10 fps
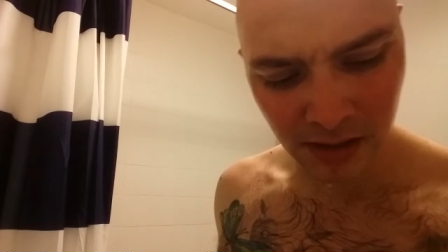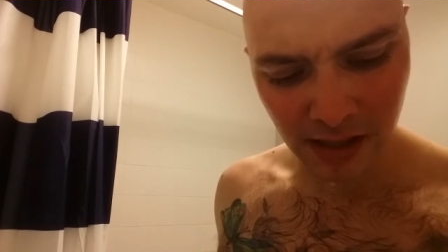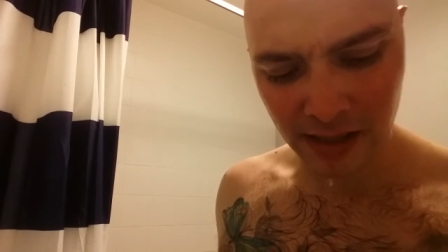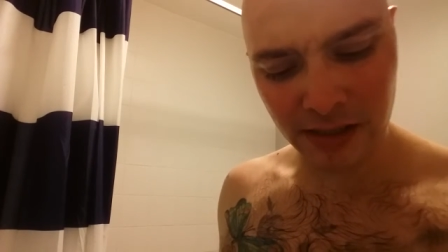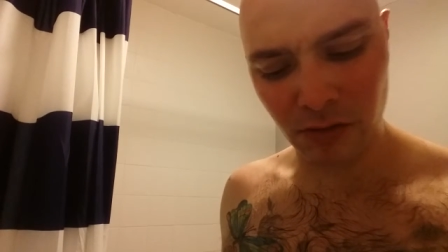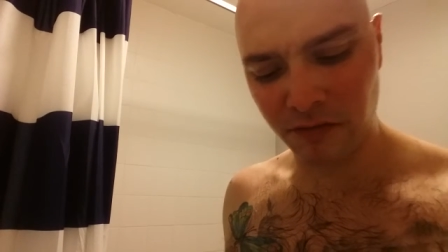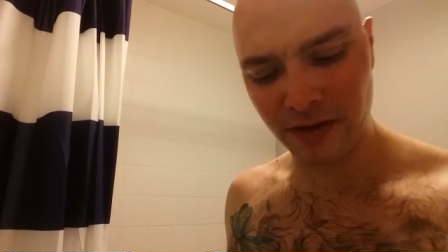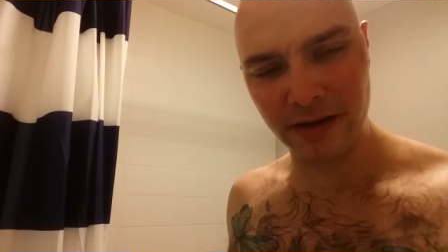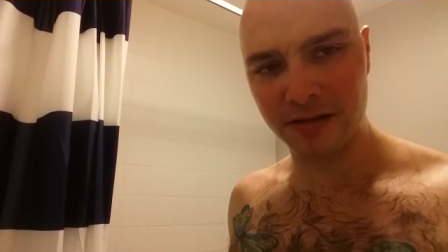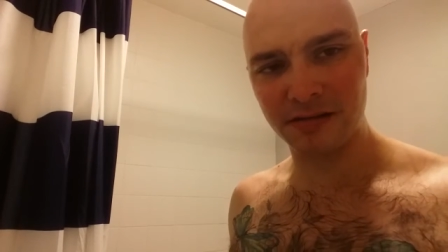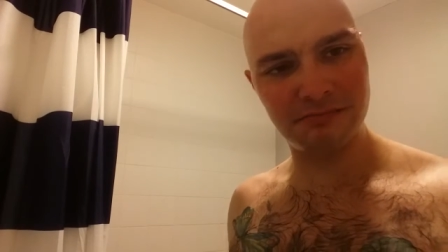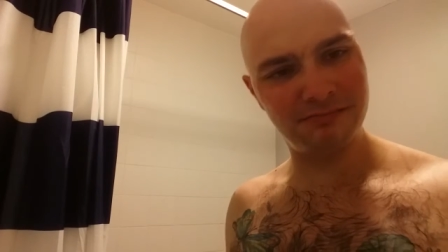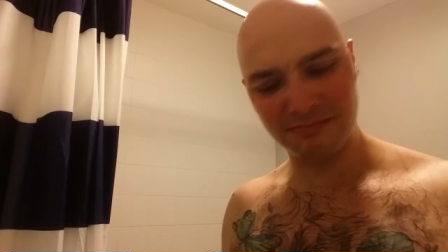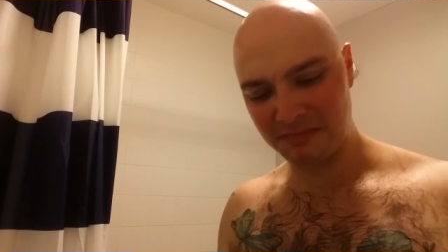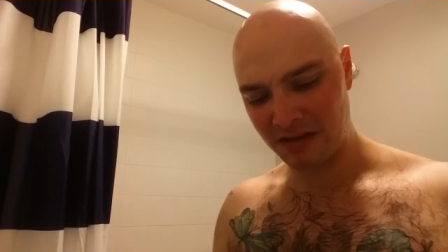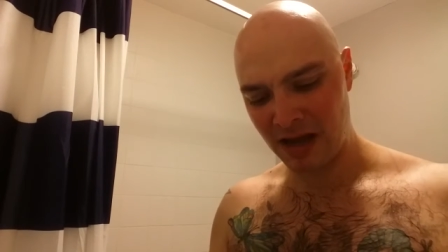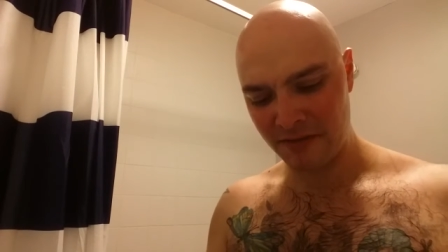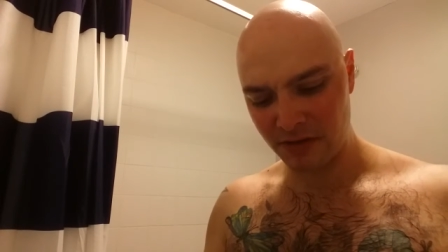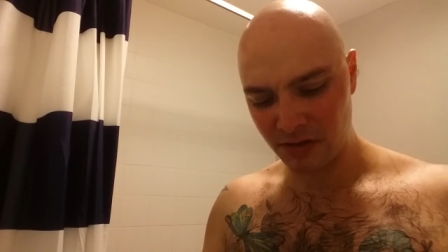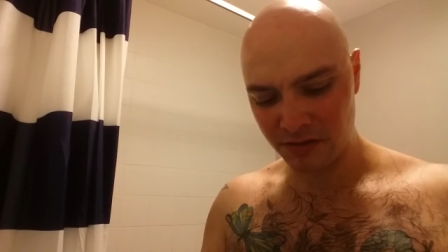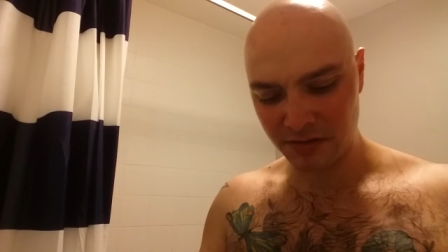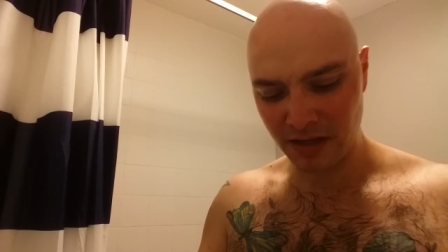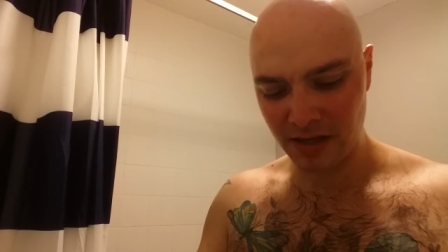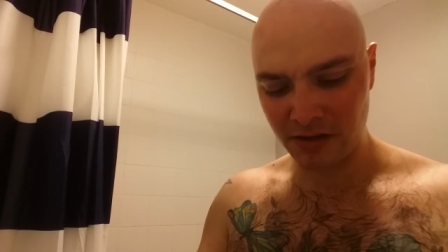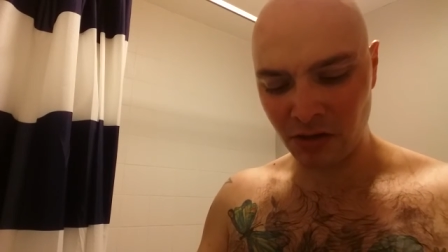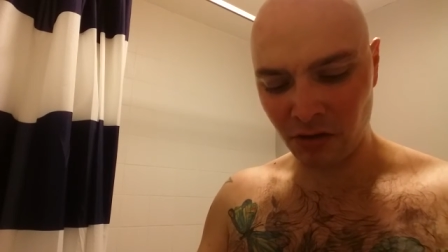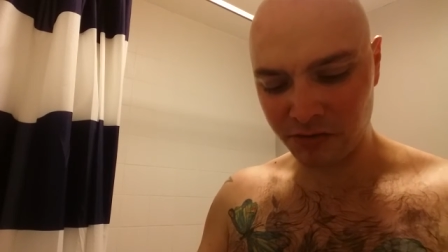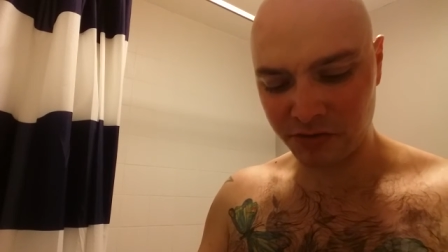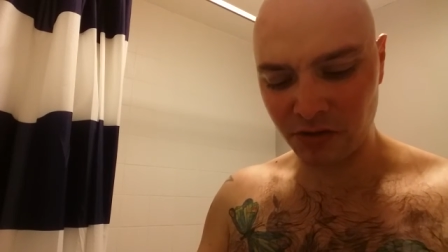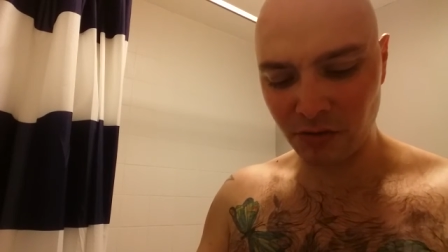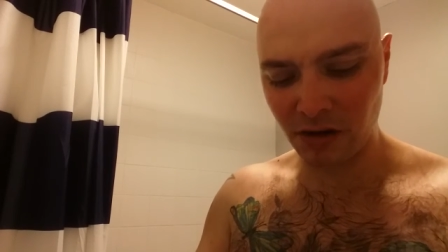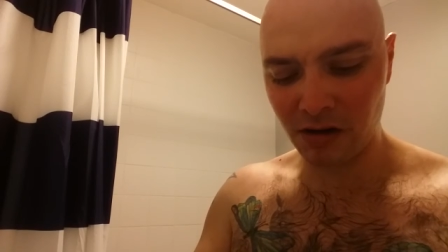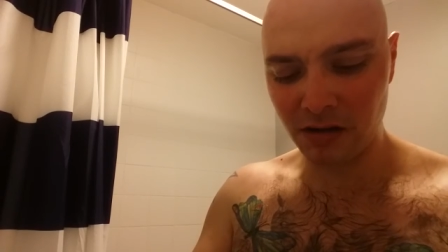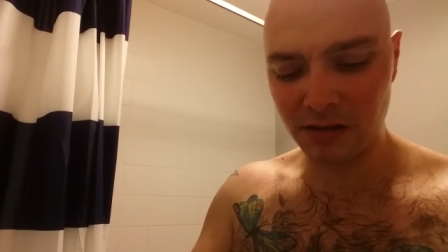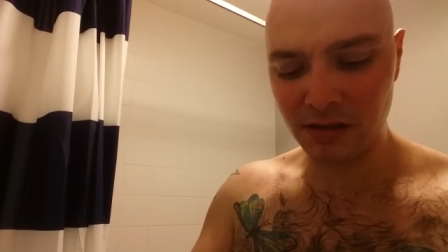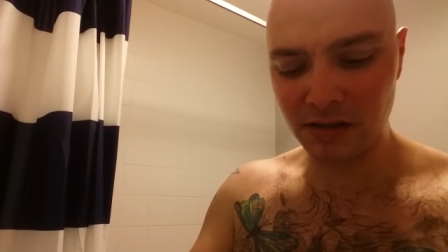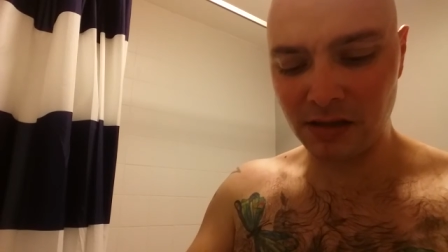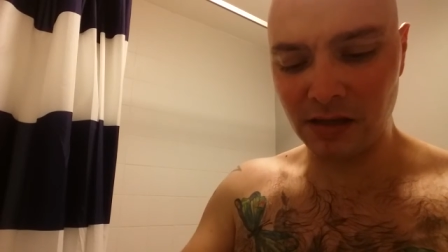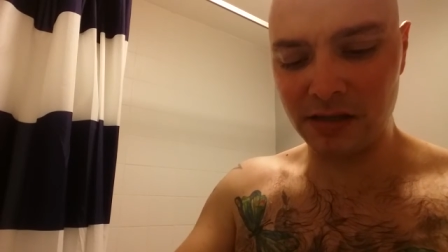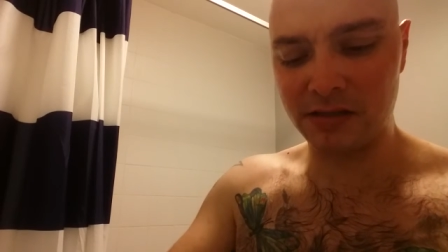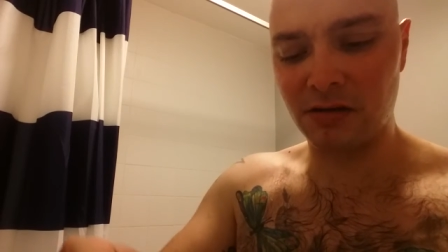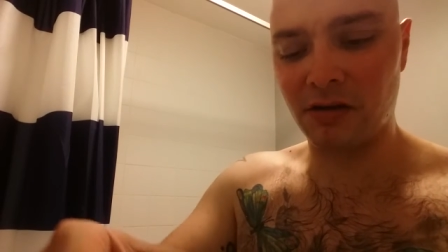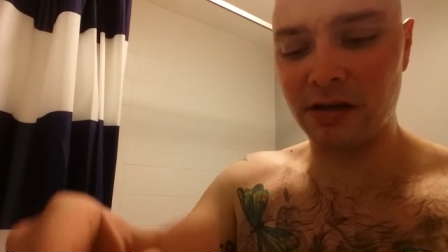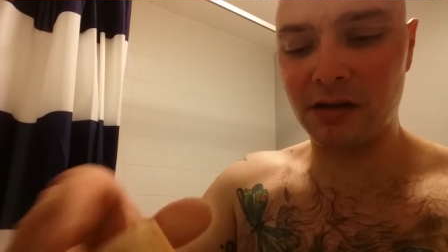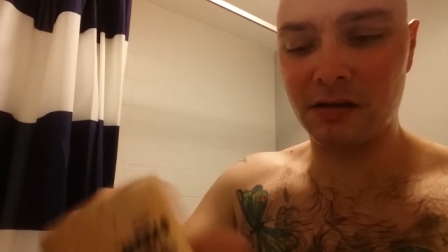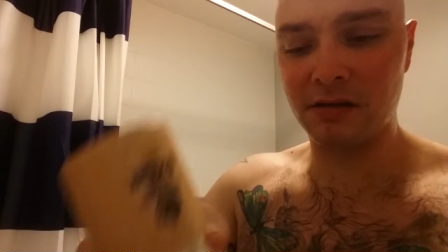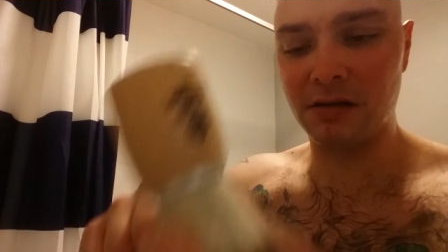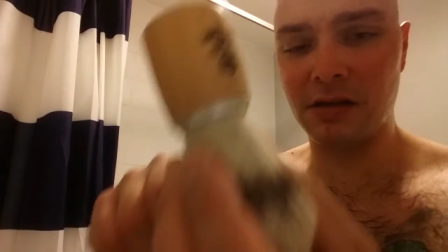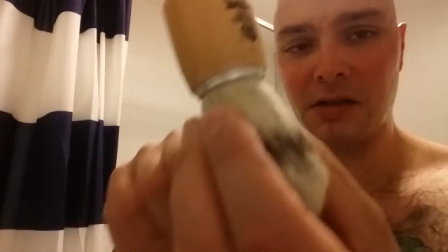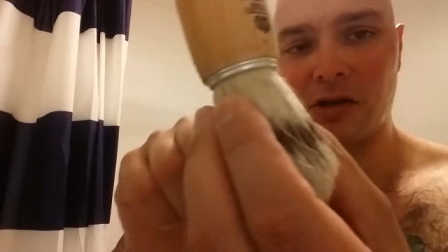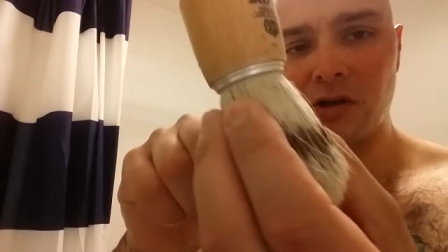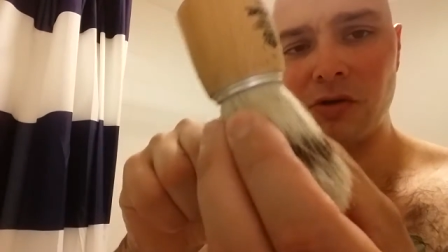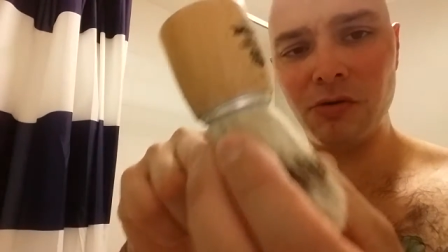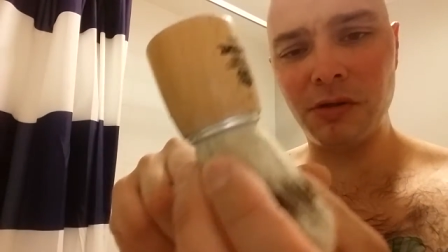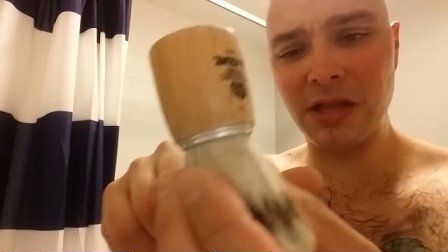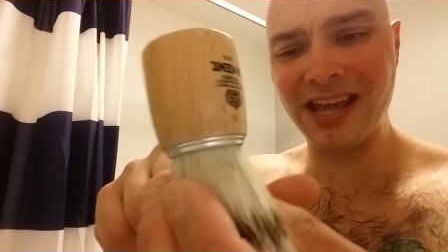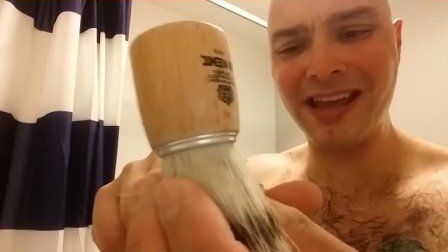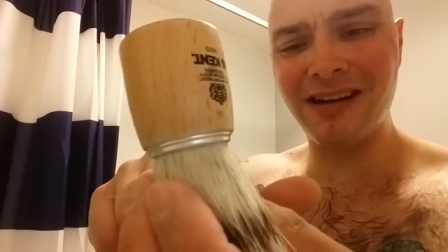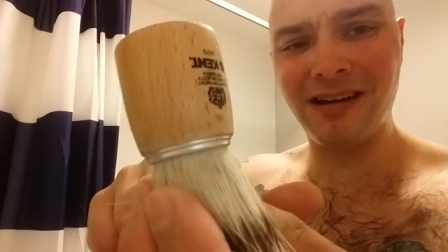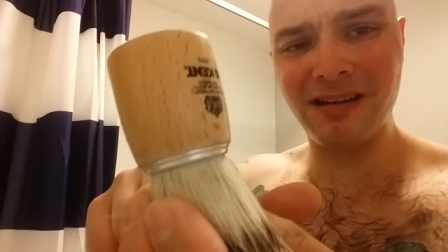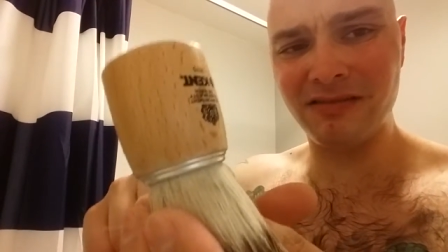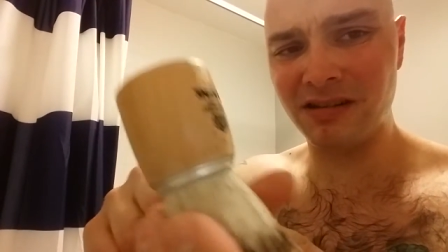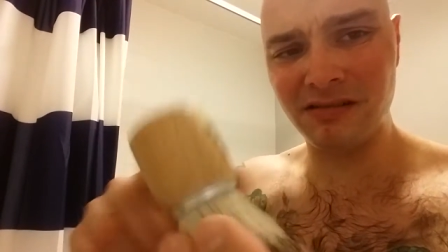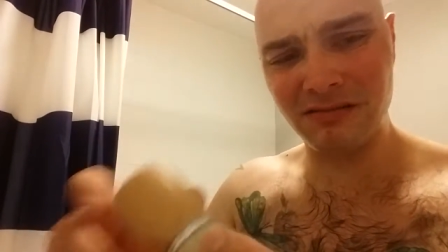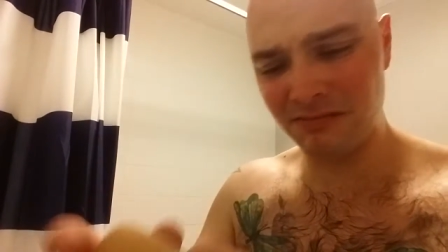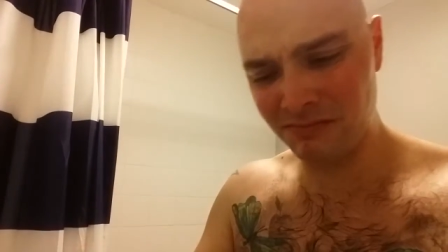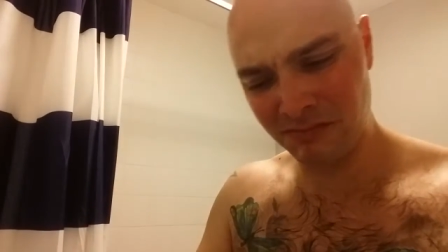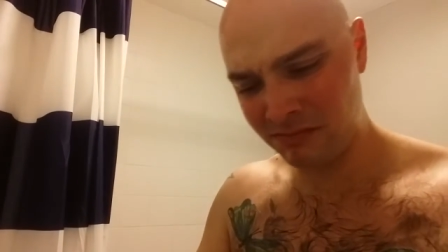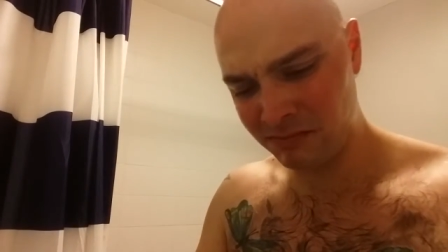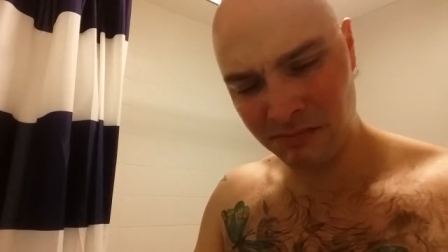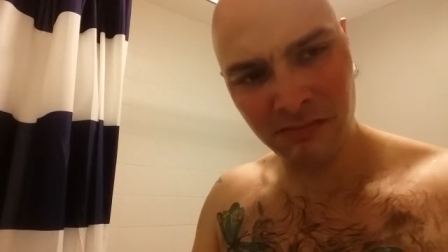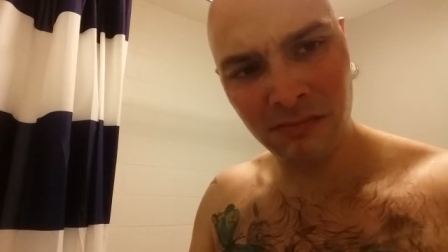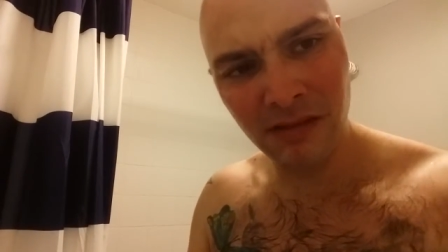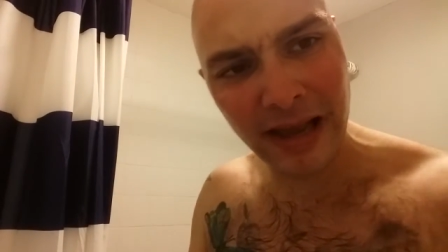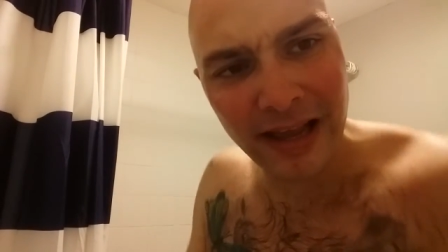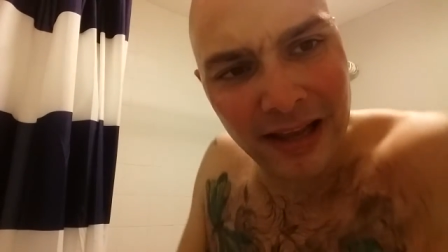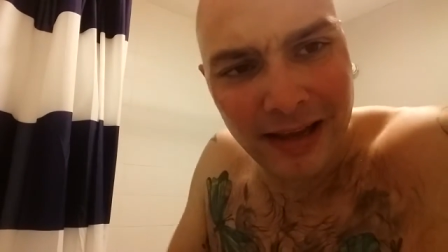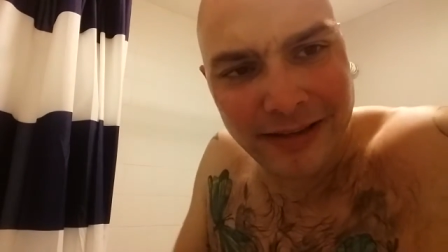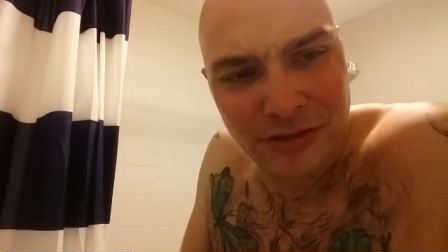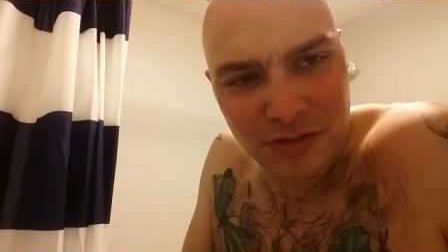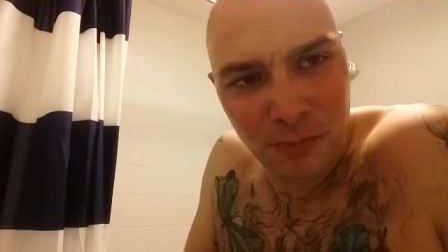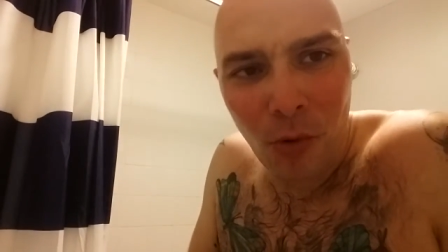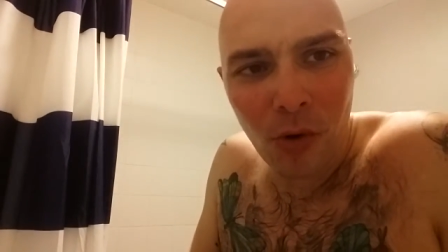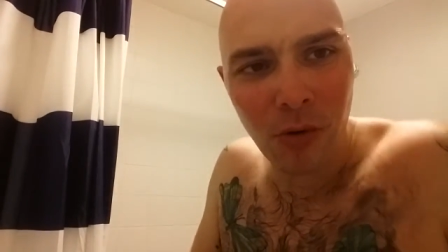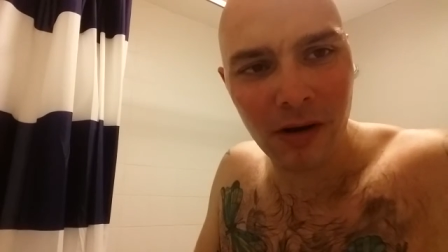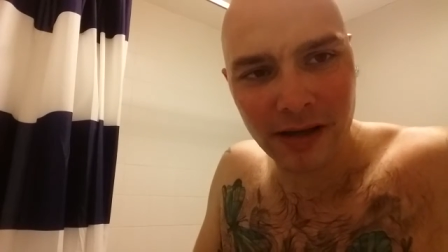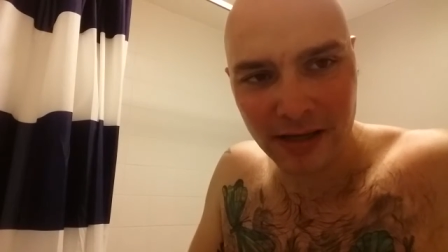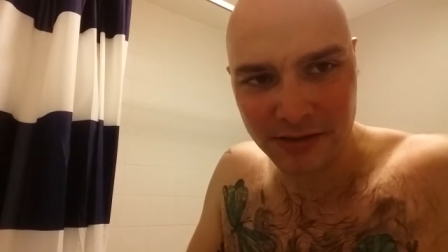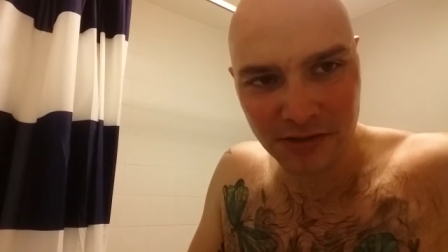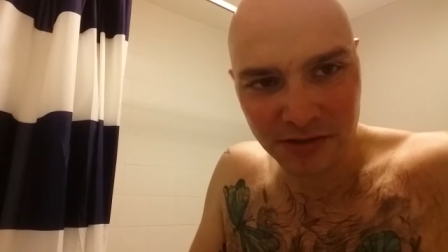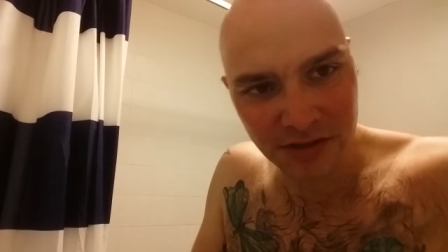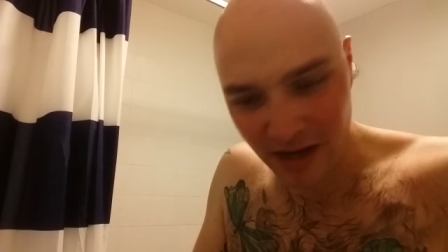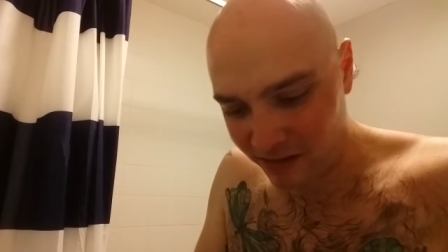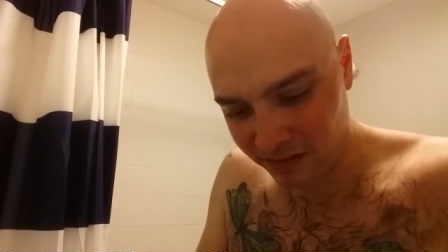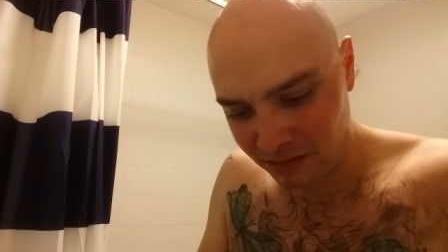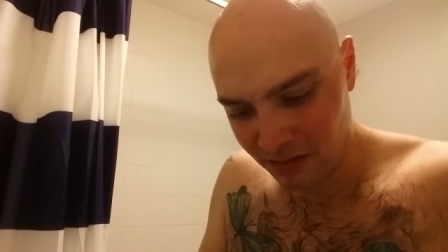And in all fairness, I haven't used it. The knot's too hard. It's like the glue's here, and it's just poor quality. It's just shit.